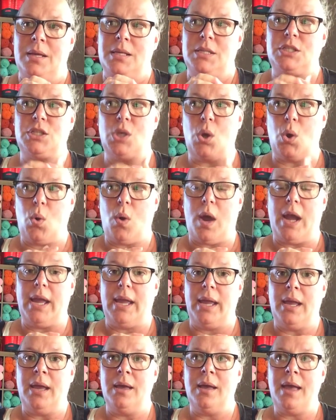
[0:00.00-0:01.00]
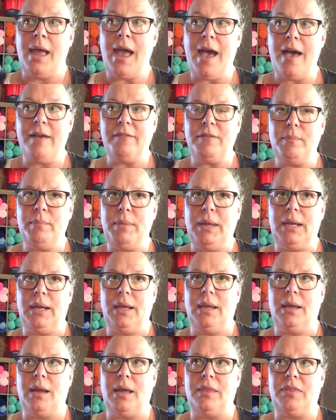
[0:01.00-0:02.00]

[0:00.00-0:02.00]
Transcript: So I have a meeting.